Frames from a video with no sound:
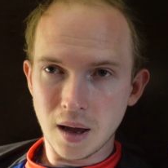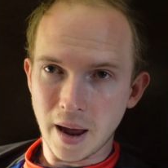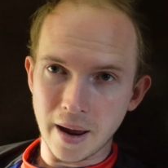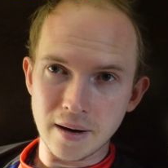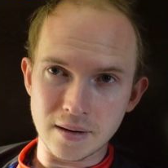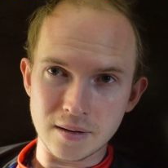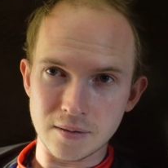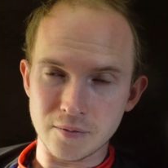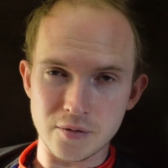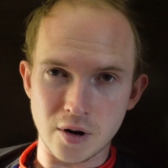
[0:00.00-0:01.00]
And it's
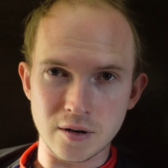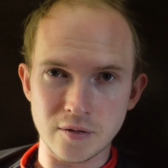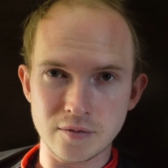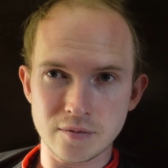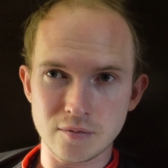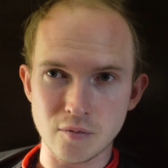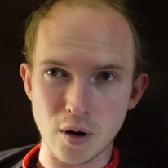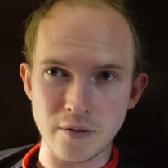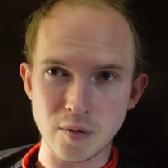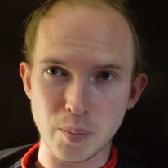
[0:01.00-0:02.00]
in front of
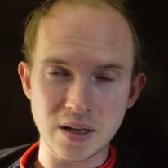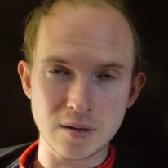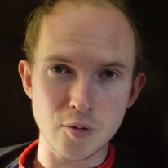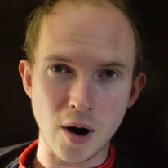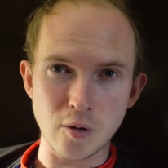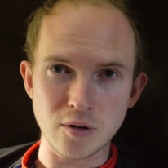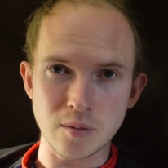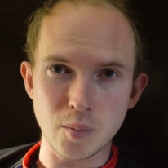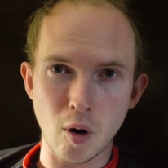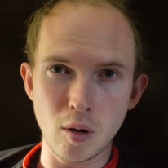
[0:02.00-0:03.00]
one of the best crowds
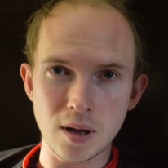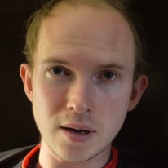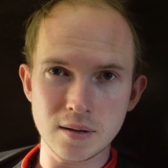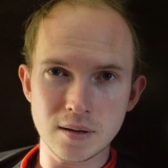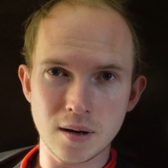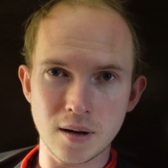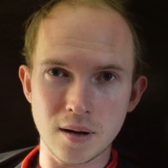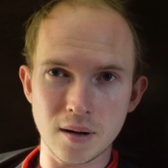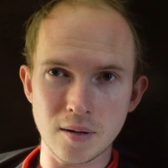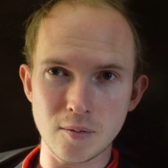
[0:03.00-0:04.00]
in bowling,
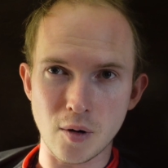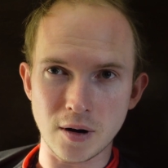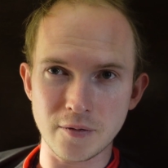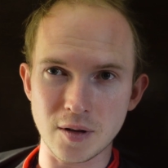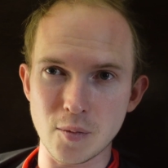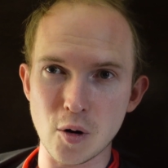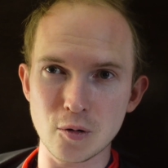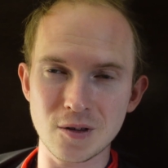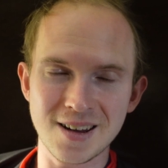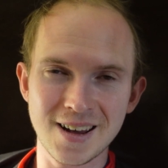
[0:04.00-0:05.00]
one of the
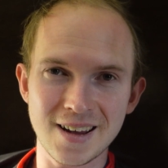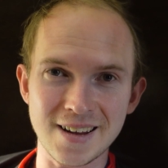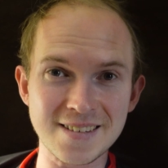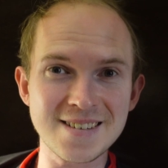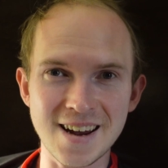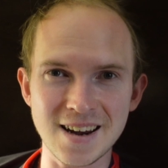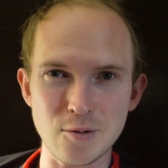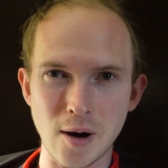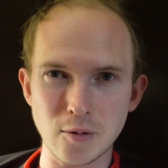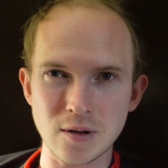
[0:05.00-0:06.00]
most insane
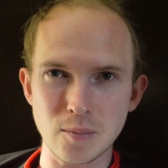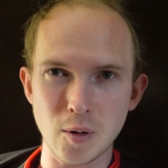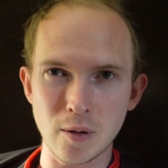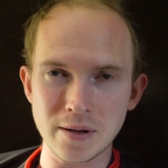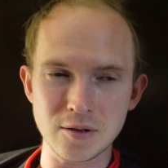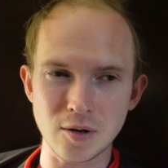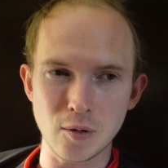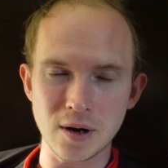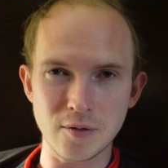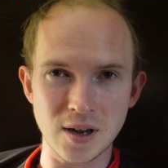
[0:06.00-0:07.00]
crowds in bowling,
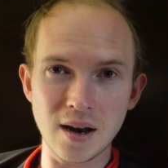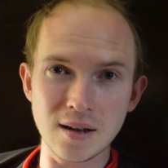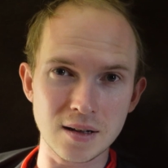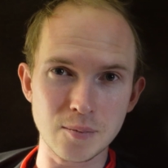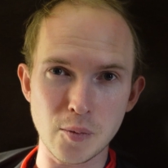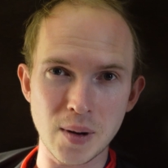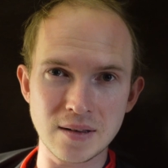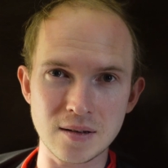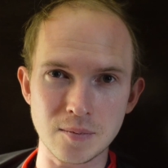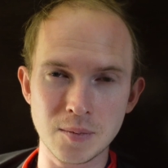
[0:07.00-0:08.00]
so if you get a little
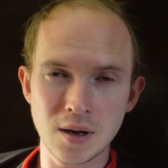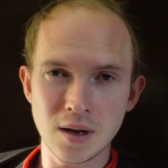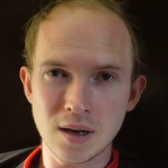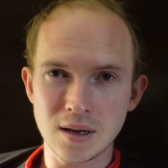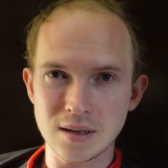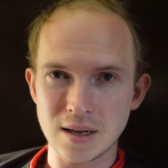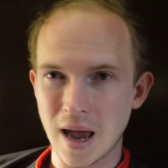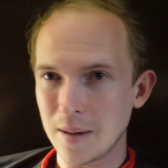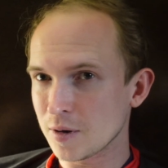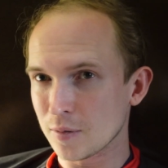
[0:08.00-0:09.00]
momentum,
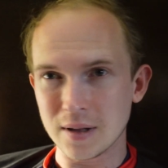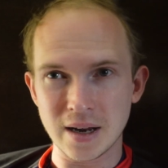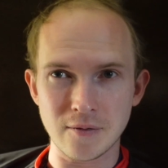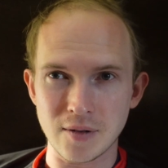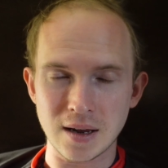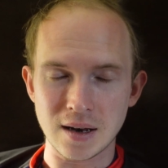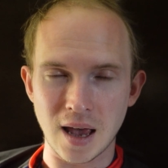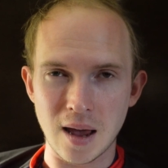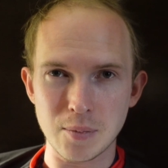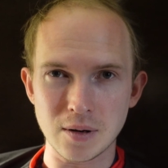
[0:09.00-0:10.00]
absolutely anything can
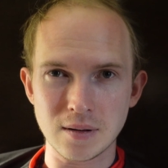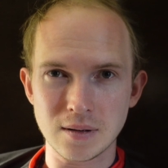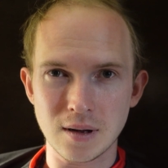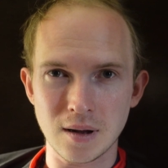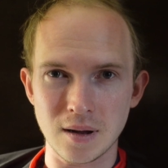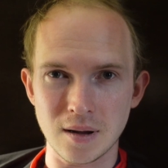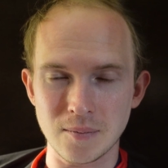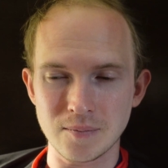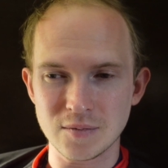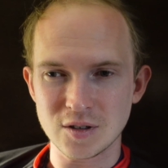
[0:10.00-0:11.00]
happen.
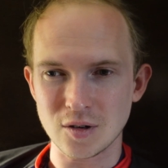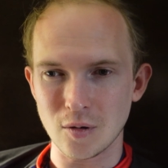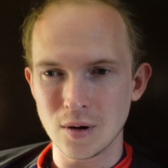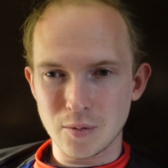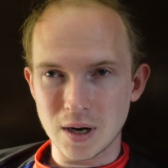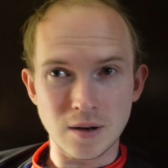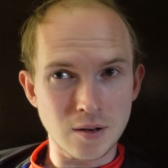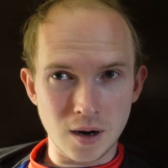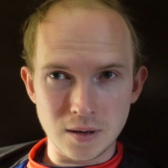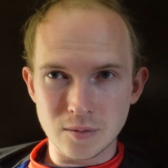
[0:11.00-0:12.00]
So we got
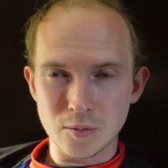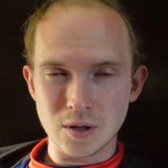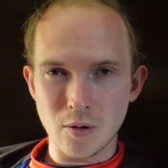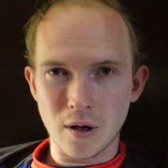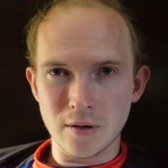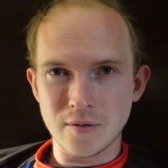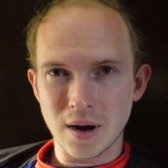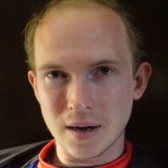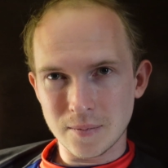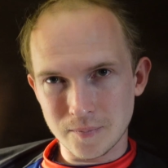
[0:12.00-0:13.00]
done with
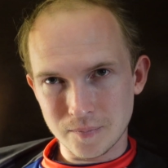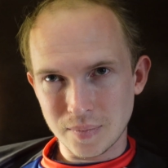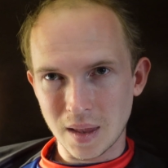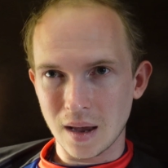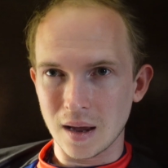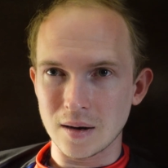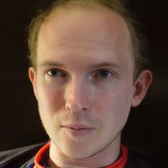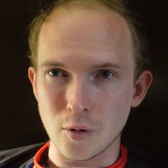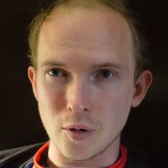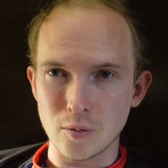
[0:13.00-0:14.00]
qualifying,
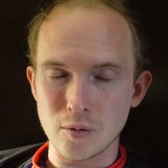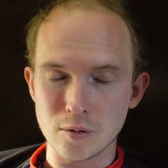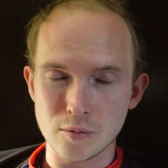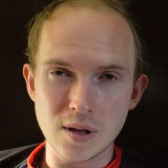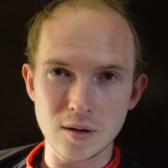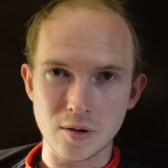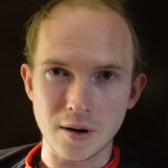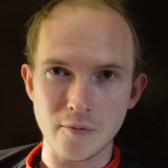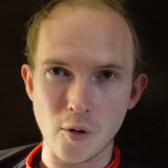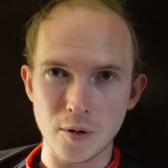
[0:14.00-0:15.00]
and we're really
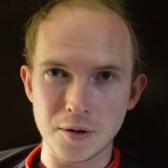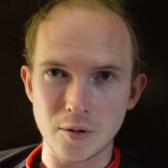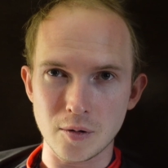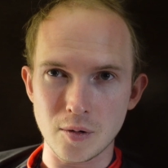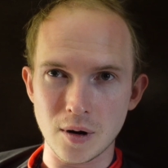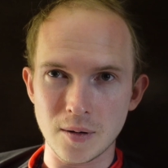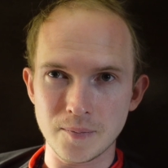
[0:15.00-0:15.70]
looking forward to